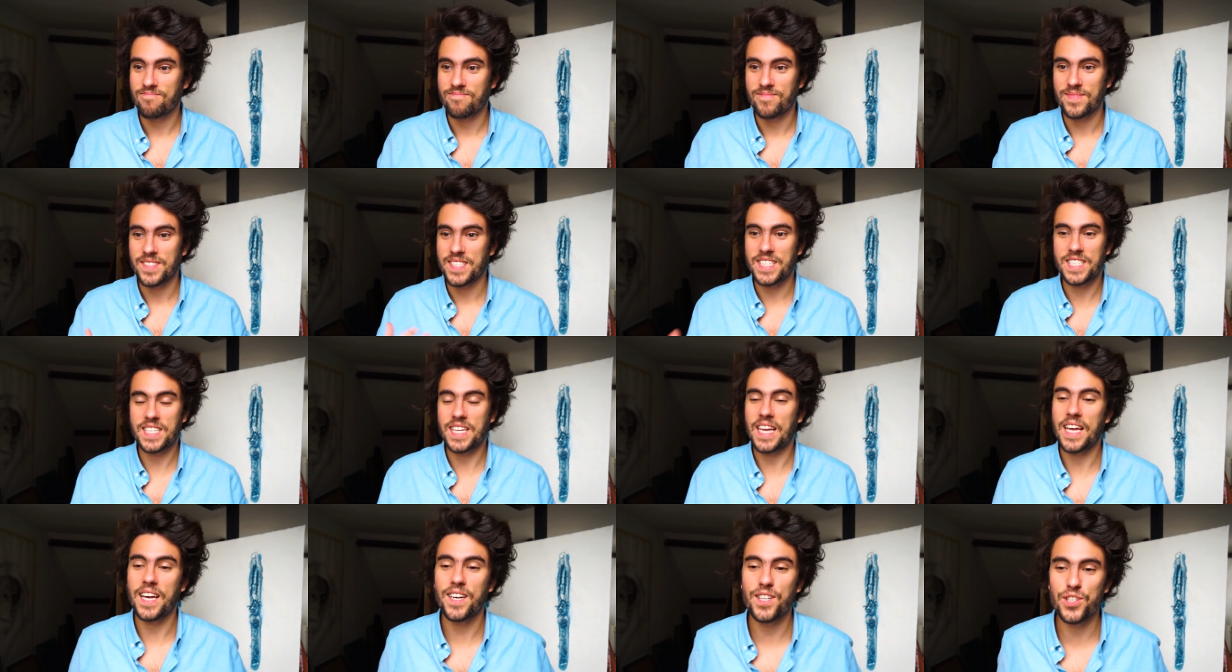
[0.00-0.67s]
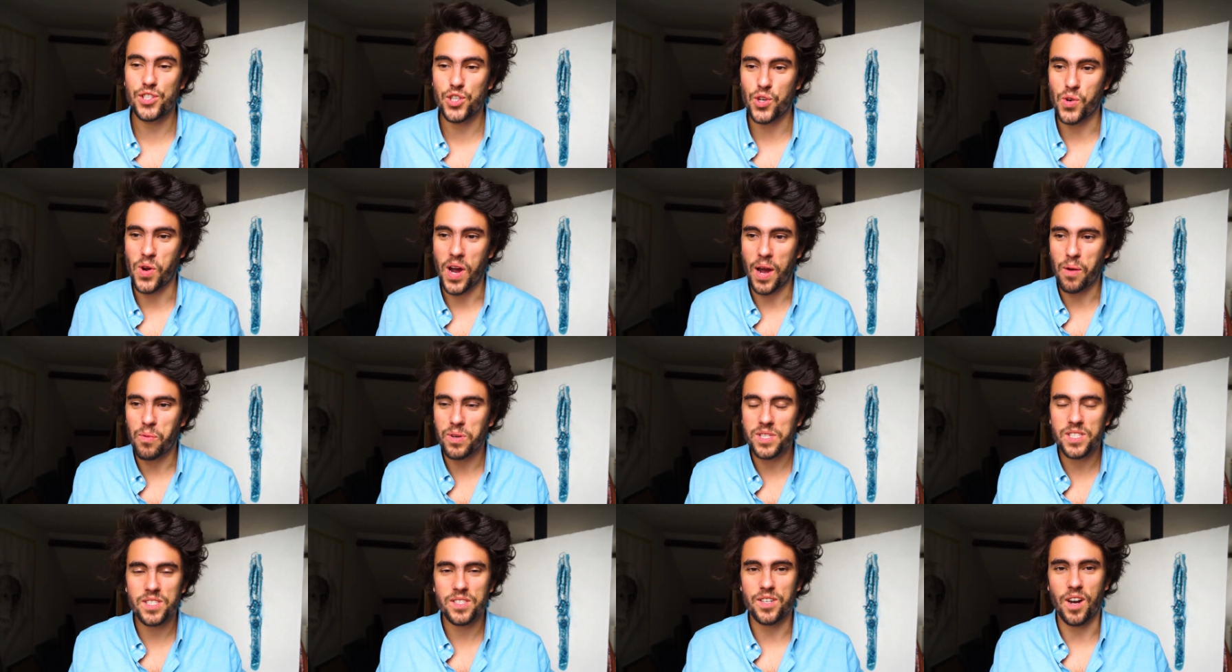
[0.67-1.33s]
skills or I
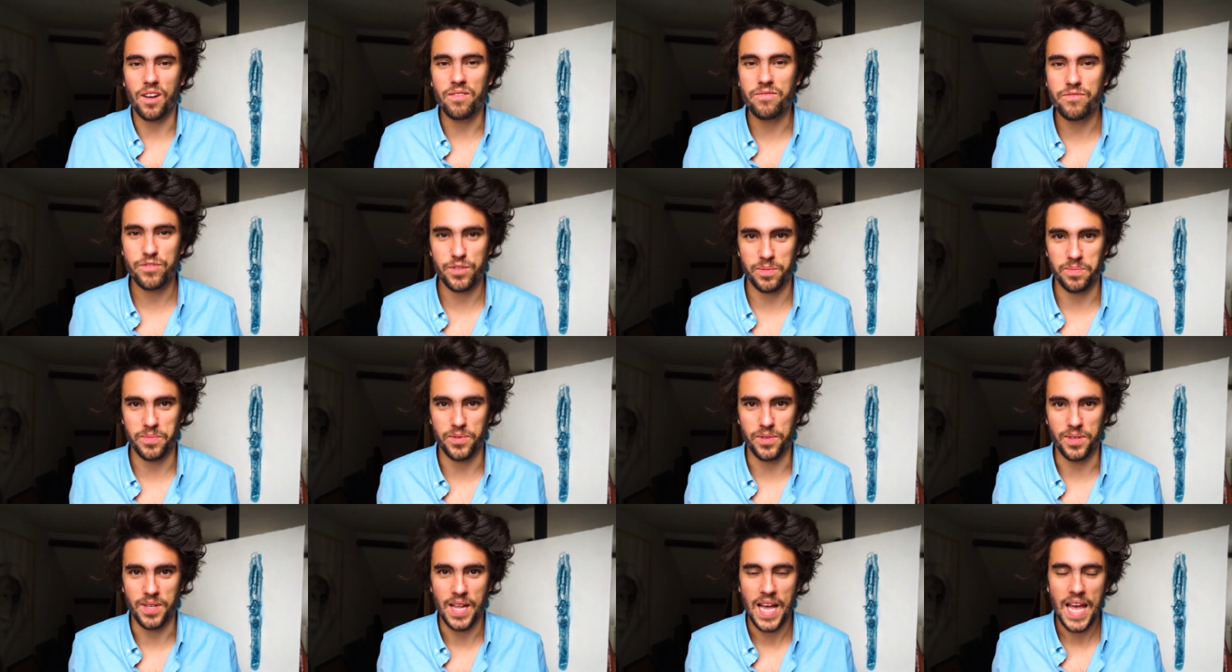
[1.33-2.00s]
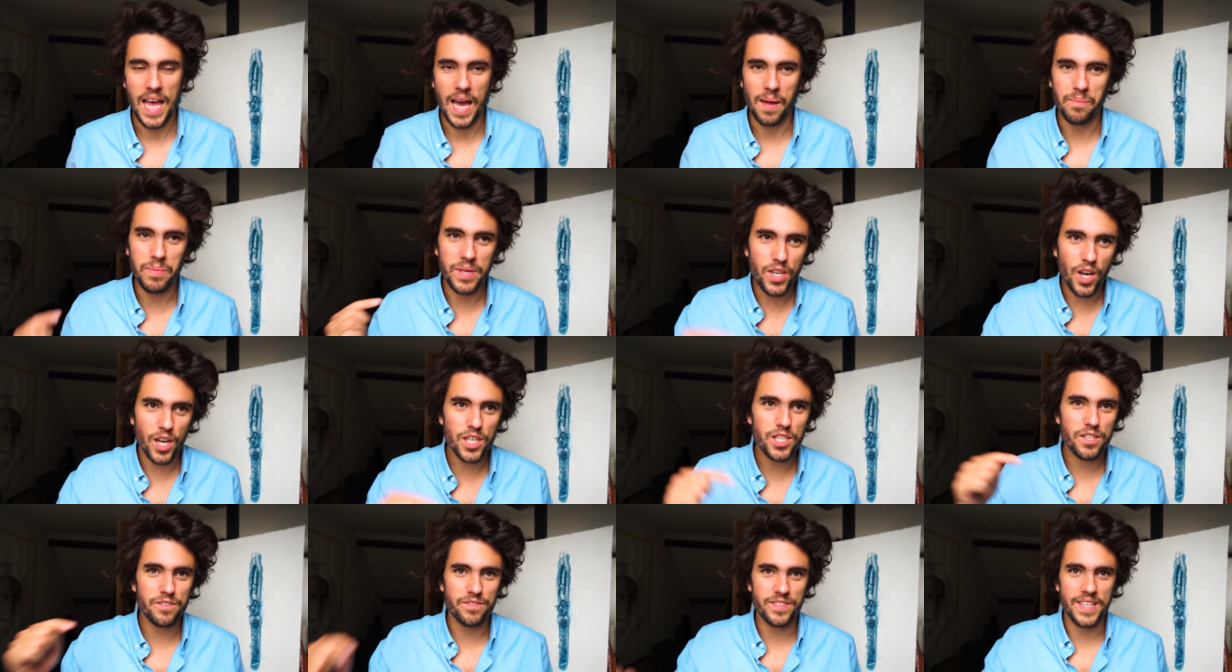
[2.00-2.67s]
wasn't comfortable. And
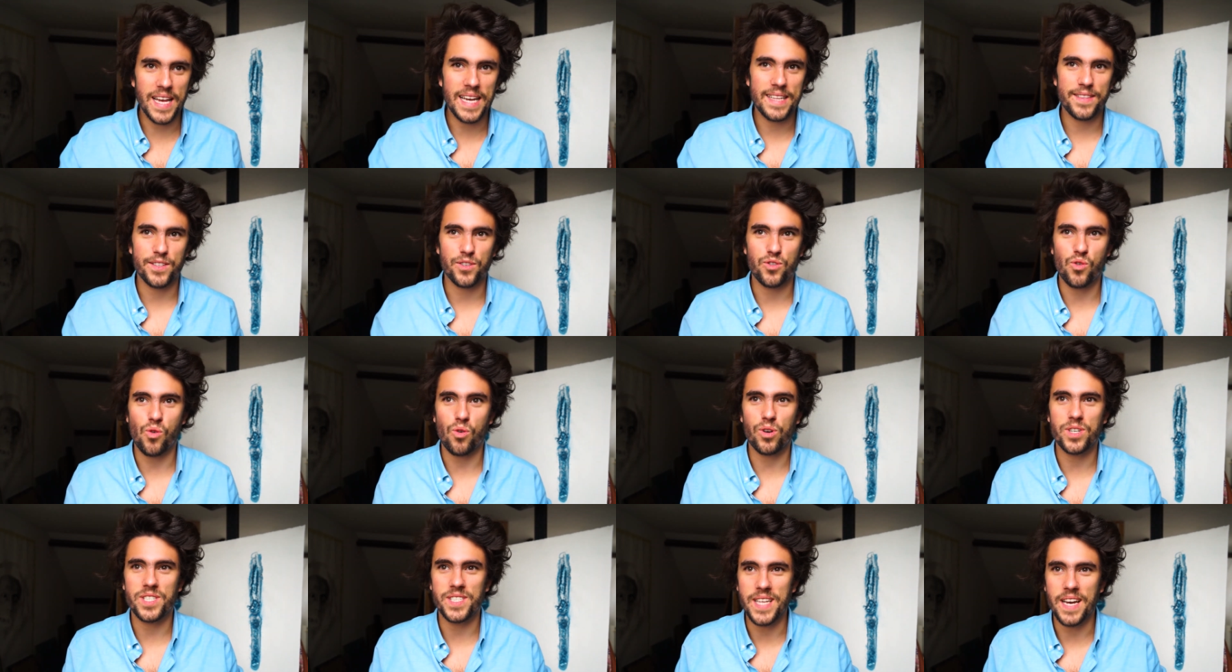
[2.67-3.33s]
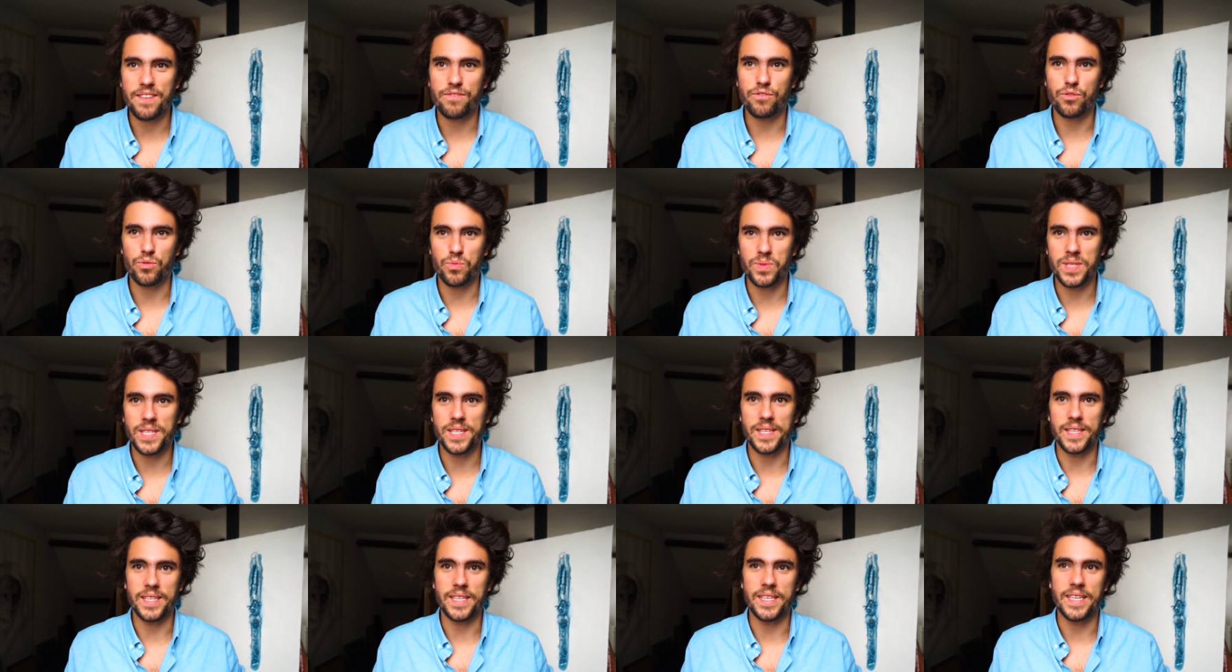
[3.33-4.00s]
because of that, the course never
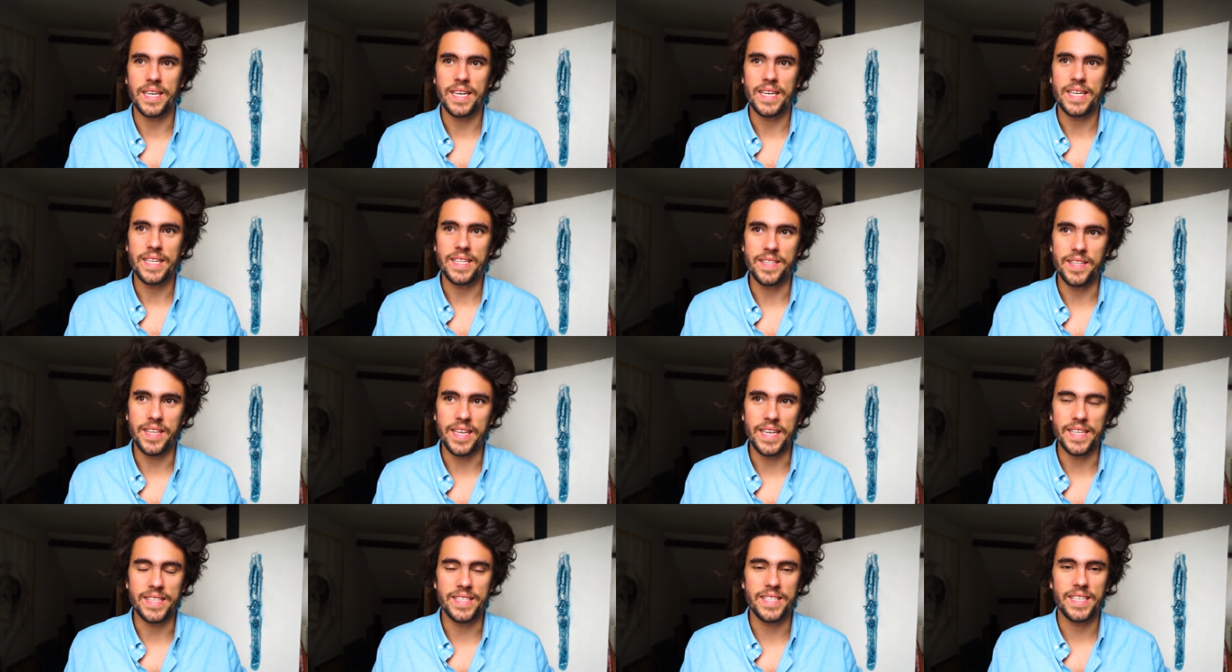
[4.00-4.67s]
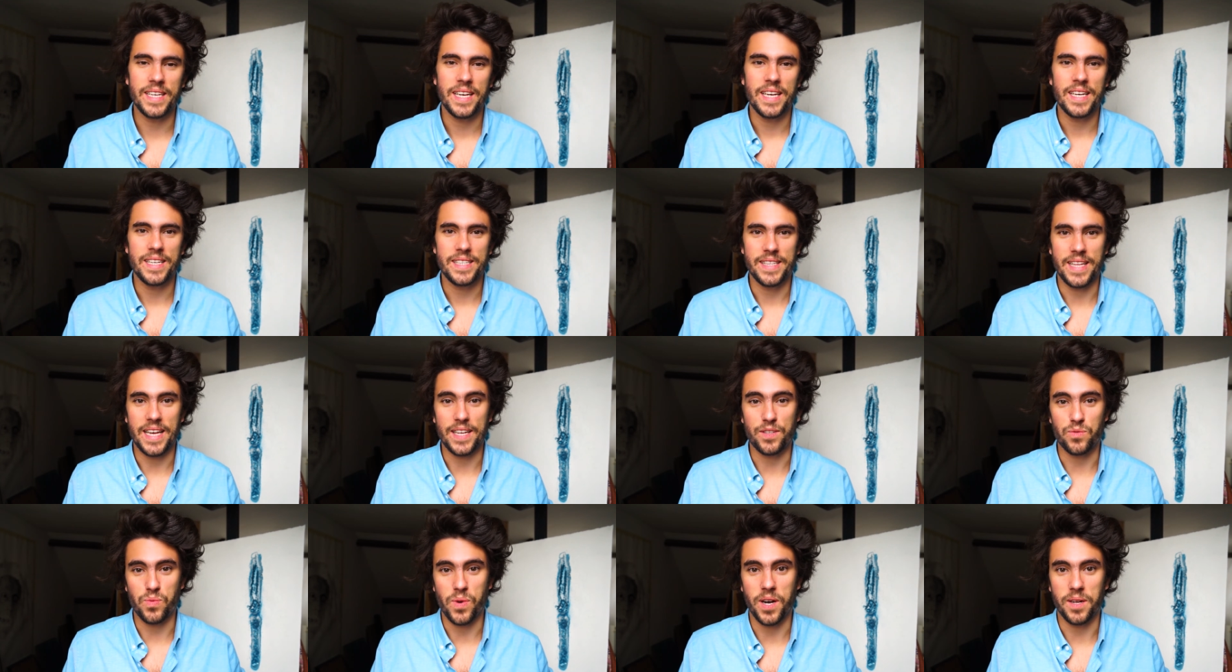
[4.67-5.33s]
really did
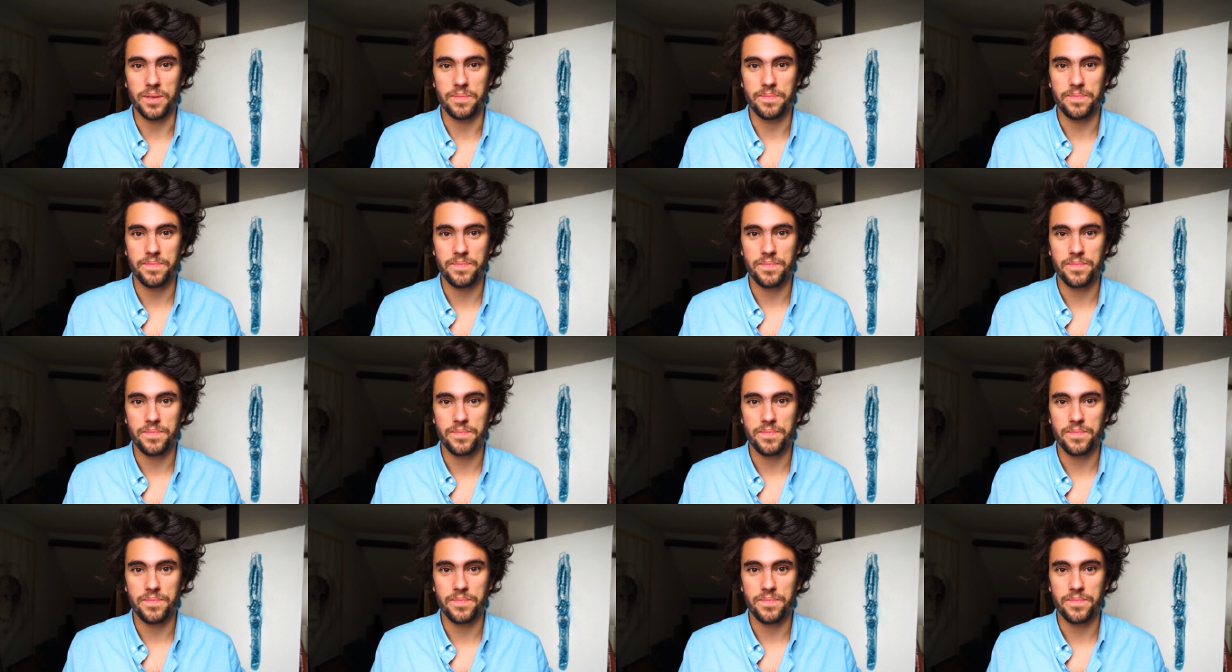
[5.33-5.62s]
that well.